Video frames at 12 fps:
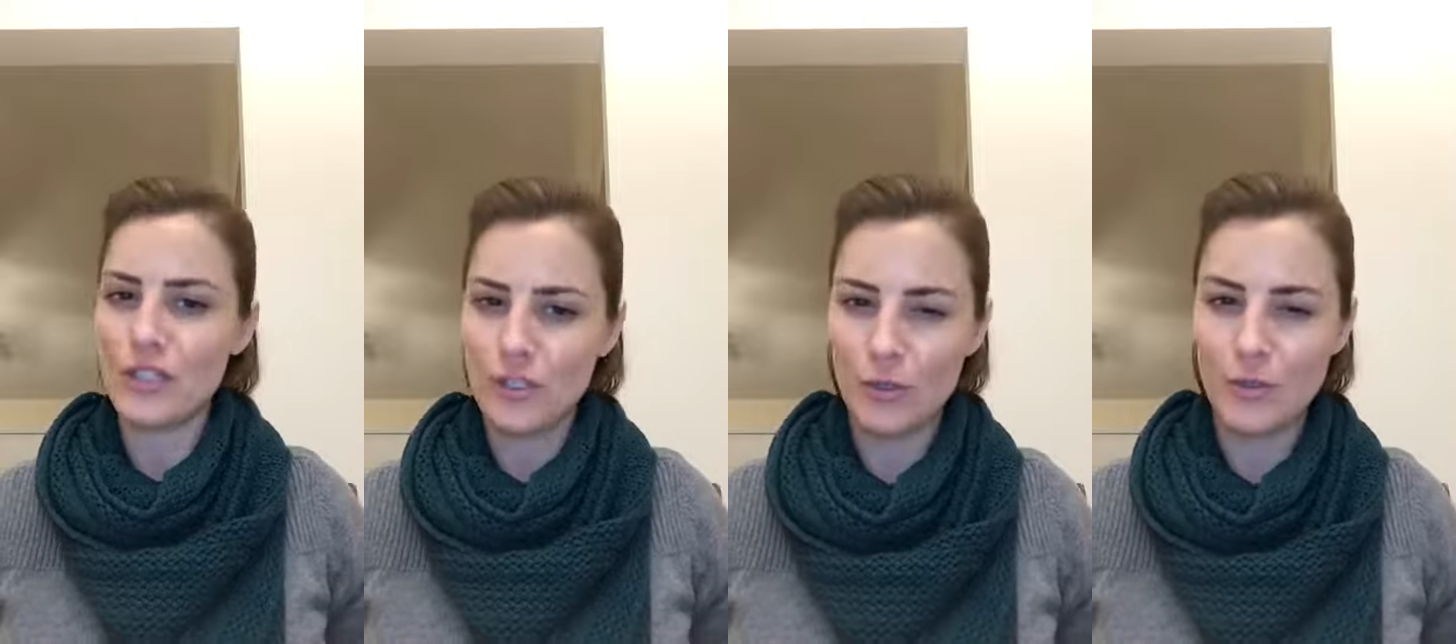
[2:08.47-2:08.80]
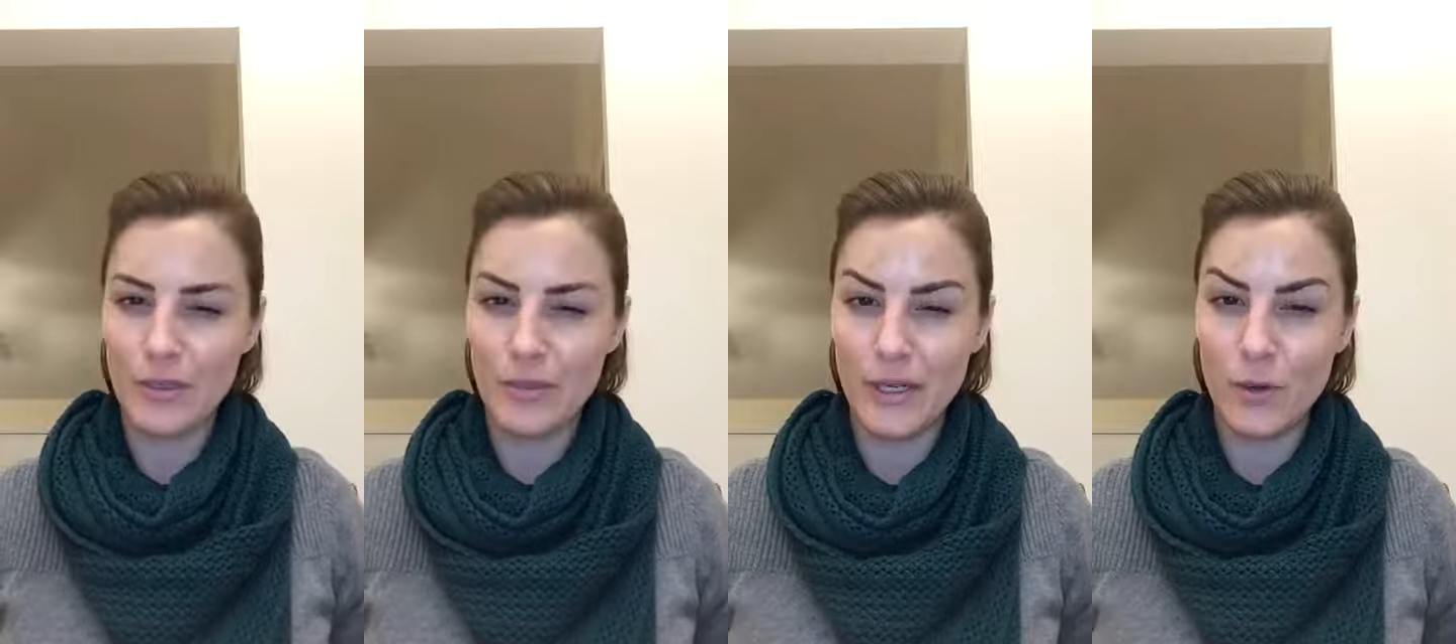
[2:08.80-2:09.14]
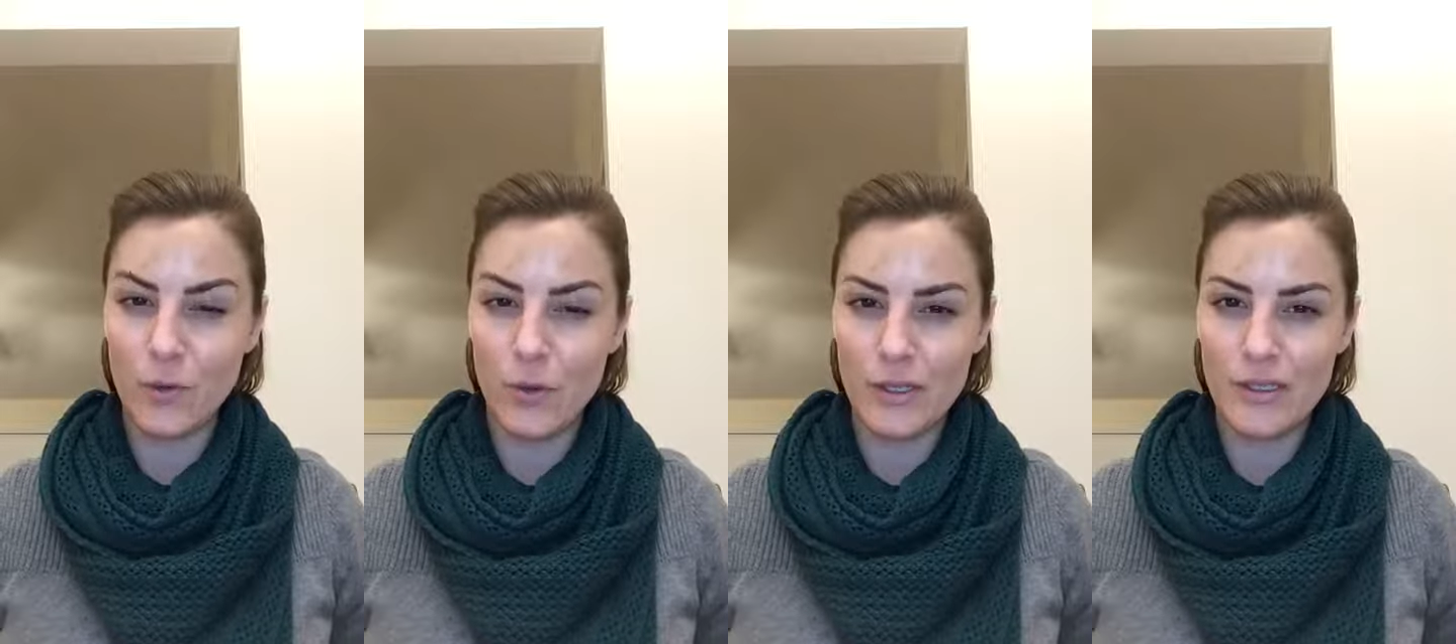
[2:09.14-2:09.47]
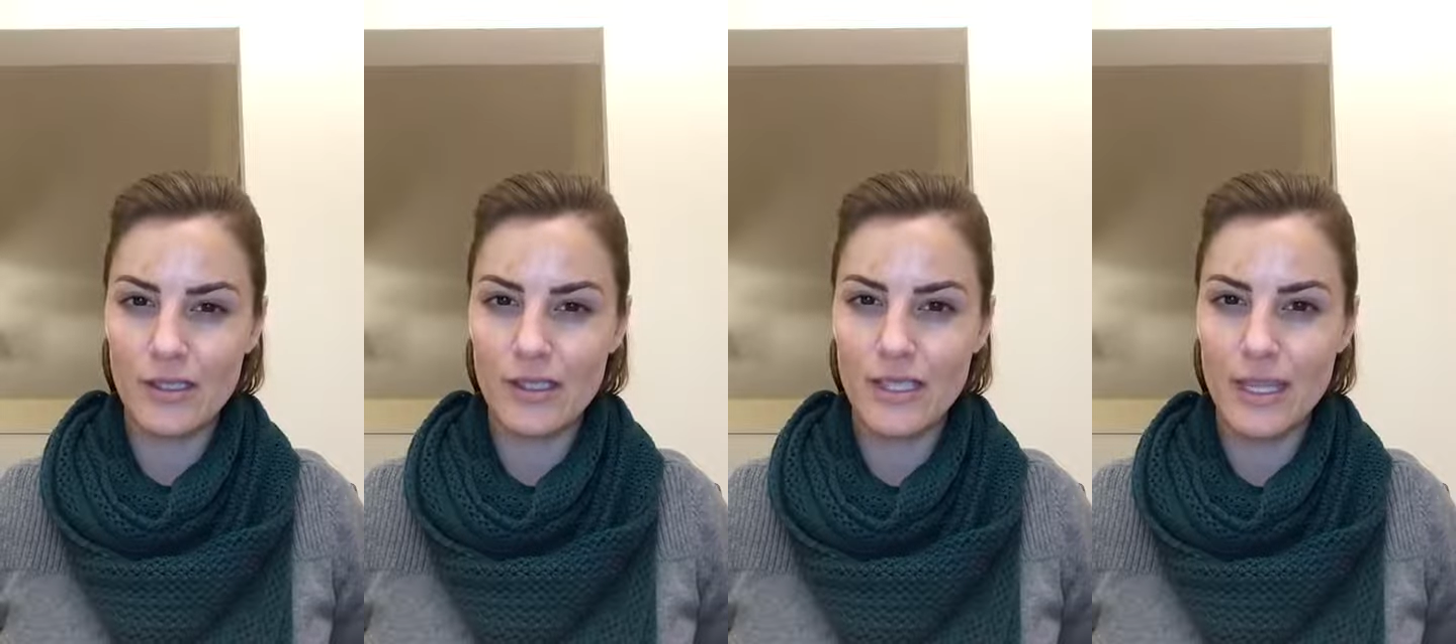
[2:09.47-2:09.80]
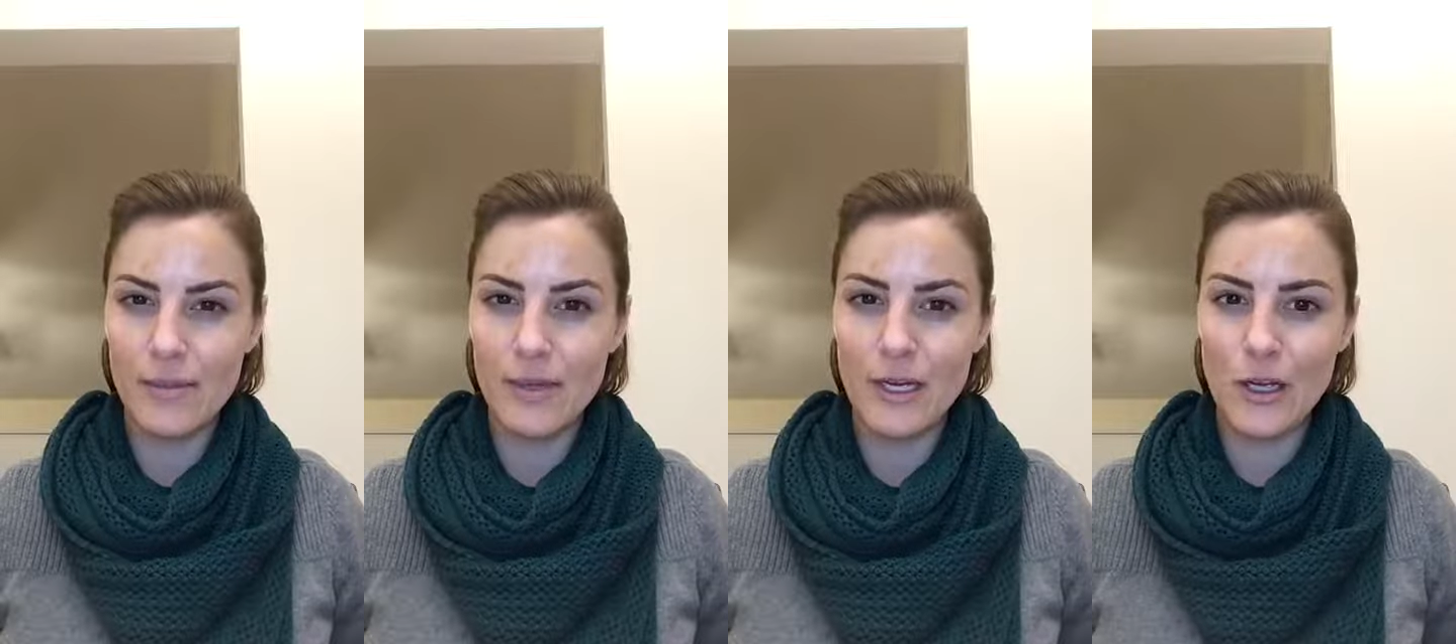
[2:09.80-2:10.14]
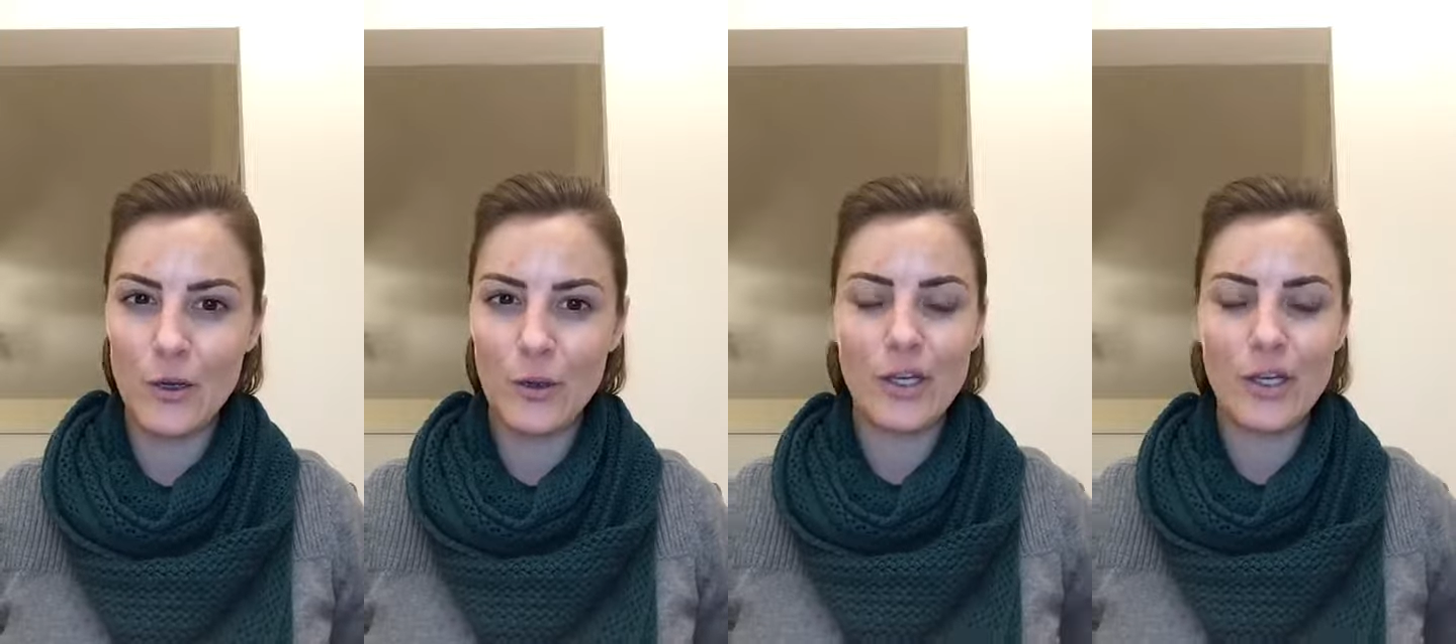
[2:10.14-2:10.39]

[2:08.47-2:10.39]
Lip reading: too many big words, let me know,